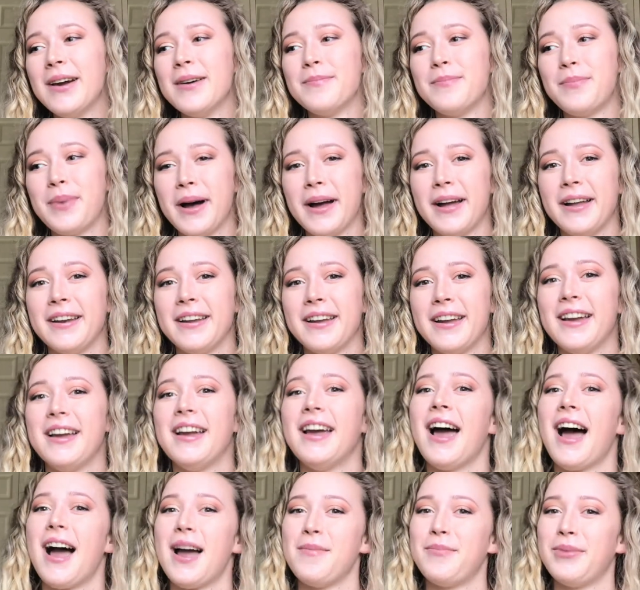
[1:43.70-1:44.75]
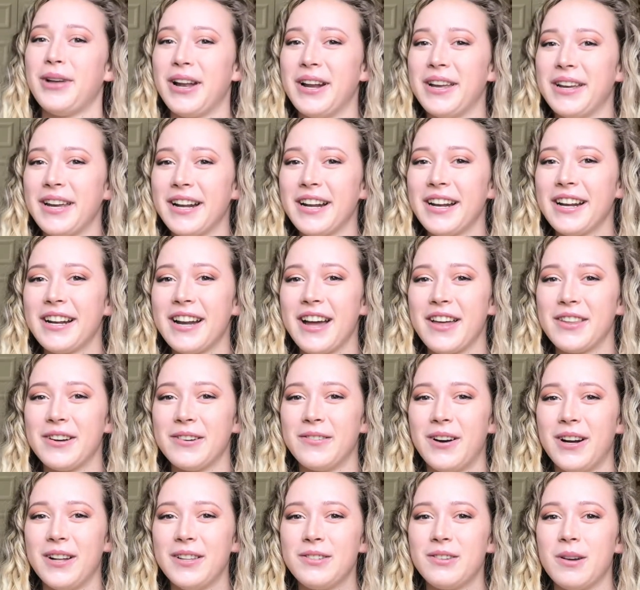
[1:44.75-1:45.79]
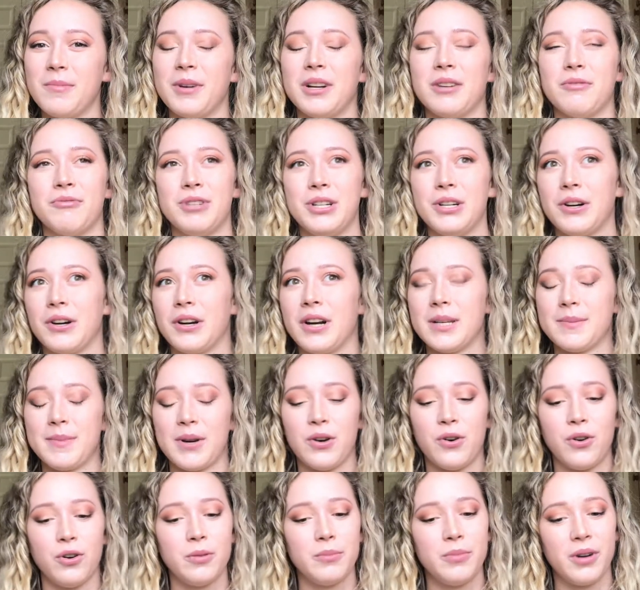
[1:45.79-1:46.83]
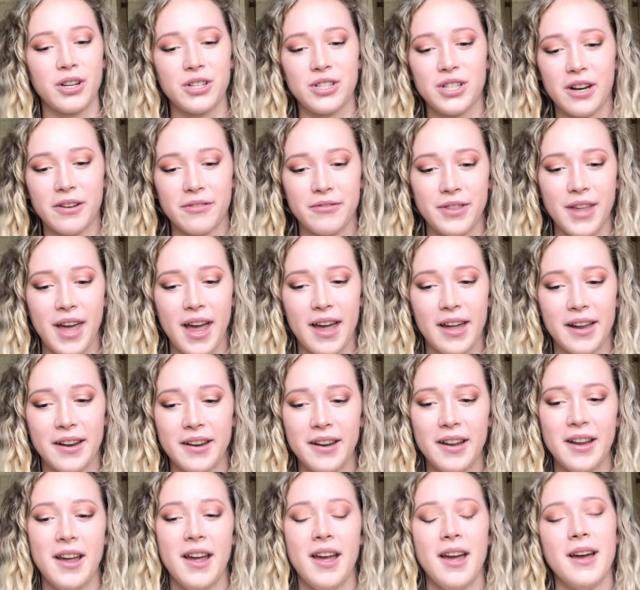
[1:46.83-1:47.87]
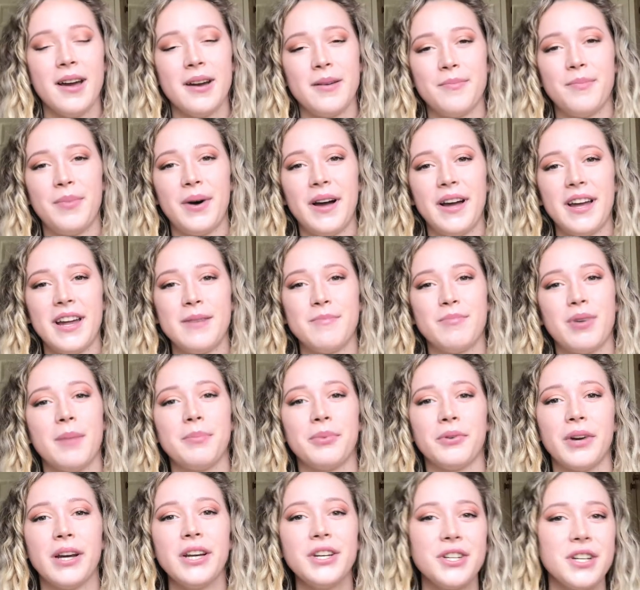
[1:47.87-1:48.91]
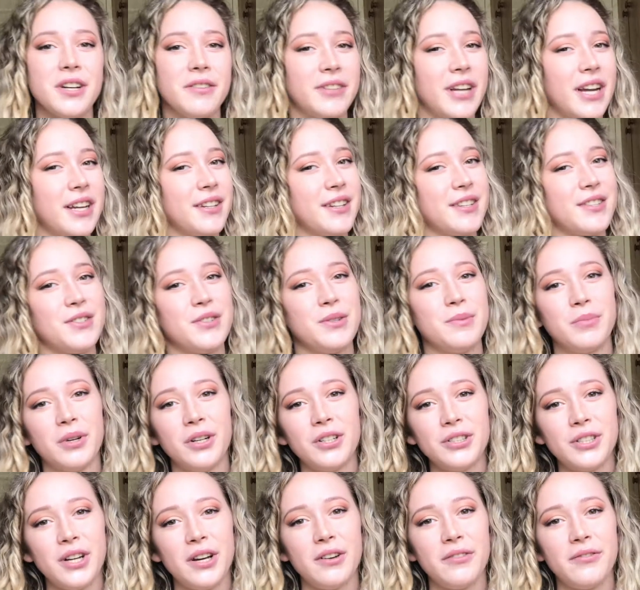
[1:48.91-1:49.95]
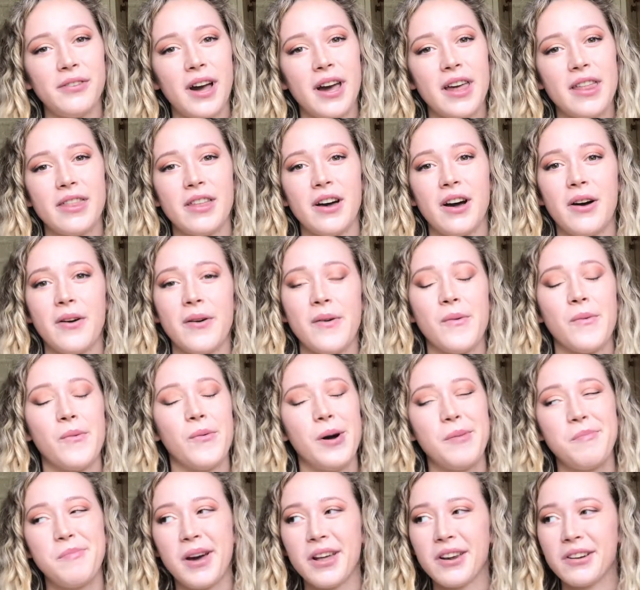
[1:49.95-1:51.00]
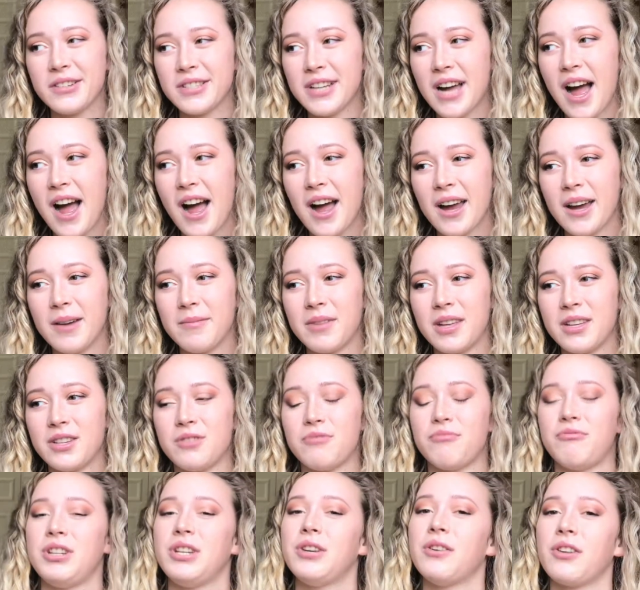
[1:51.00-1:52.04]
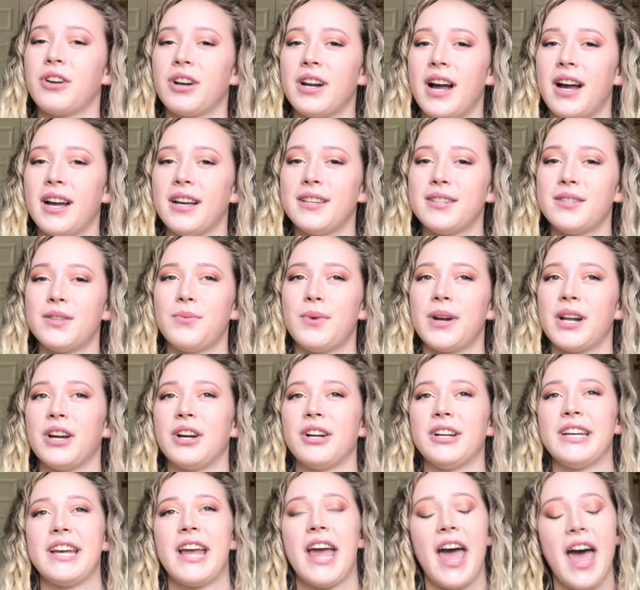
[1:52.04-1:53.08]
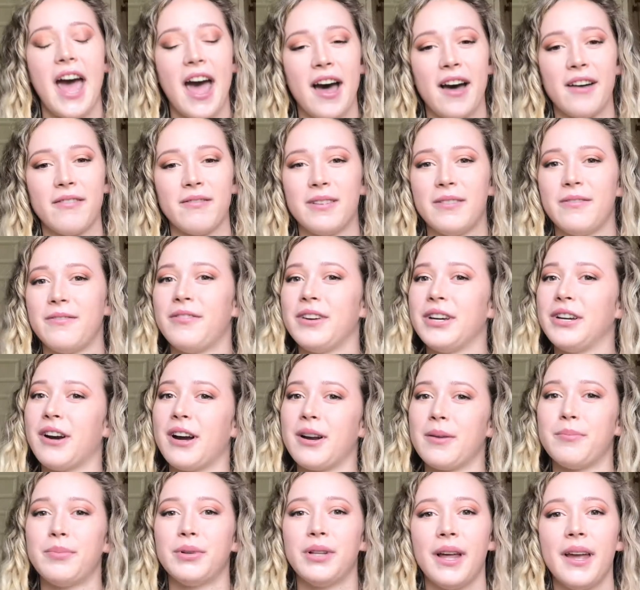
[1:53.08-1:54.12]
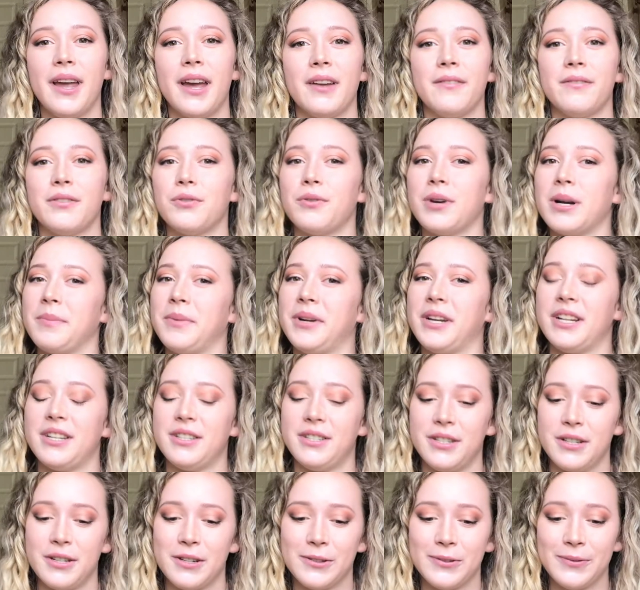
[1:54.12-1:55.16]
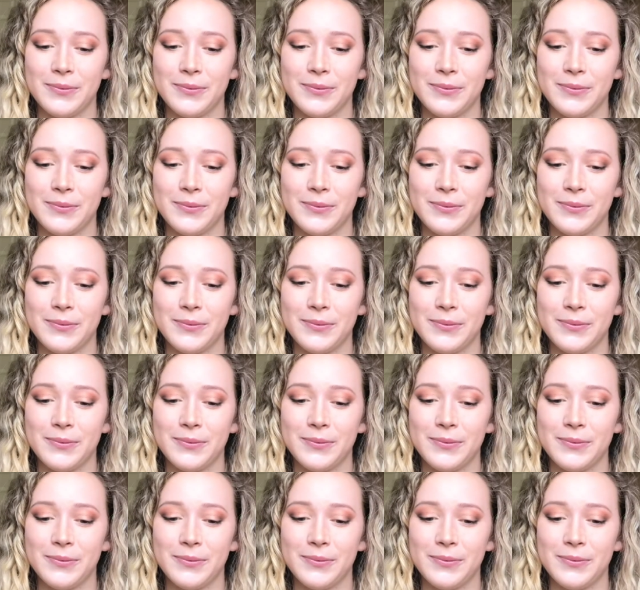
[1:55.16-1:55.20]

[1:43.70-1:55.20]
But I plan on getting another one, so I'm going to reorganize my whole bookshelf then. But in preparation of getting this new bookshelf, I thought, what better time than to reorganize the one I already have and figure out a plan for what I'm going to do.